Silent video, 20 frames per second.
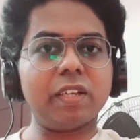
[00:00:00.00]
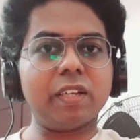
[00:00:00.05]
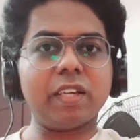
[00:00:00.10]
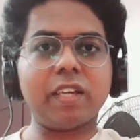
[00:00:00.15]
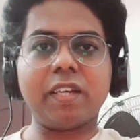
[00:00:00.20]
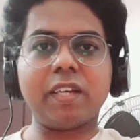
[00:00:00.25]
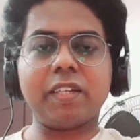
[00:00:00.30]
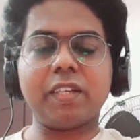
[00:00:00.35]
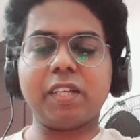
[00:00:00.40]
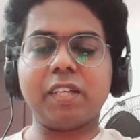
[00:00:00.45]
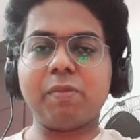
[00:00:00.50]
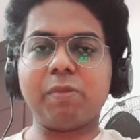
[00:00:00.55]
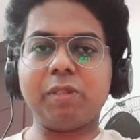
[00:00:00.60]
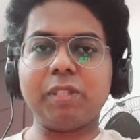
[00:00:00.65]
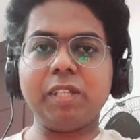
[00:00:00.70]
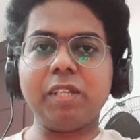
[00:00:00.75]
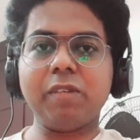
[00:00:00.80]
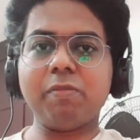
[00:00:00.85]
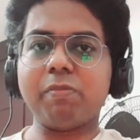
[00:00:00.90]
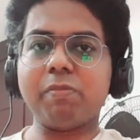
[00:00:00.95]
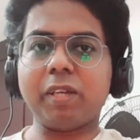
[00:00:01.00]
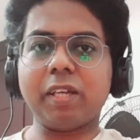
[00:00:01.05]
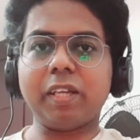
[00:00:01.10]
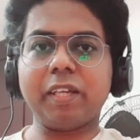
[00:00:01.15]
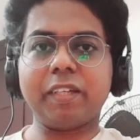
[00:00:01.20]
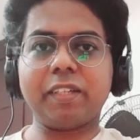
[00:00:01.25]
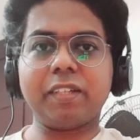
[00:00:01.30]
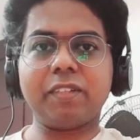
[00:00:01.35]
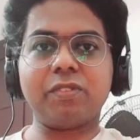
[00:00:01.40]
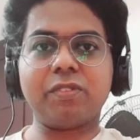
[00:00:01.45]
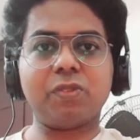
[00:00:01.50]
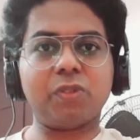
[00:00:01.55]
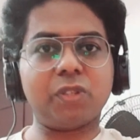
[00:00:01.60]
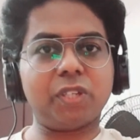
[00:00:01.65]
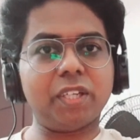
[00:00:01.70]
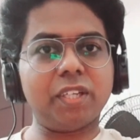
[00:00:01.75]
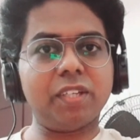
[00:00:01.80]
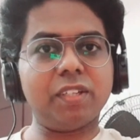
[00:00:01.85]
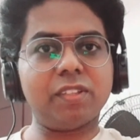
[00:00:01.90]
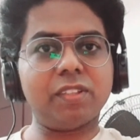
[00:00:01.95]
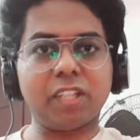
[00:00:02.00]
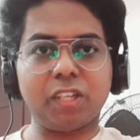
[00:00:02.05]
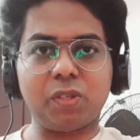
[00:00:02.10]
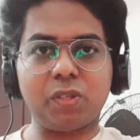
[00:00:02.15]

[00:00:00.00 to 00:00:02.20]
and enable the bell icon. Okay, thank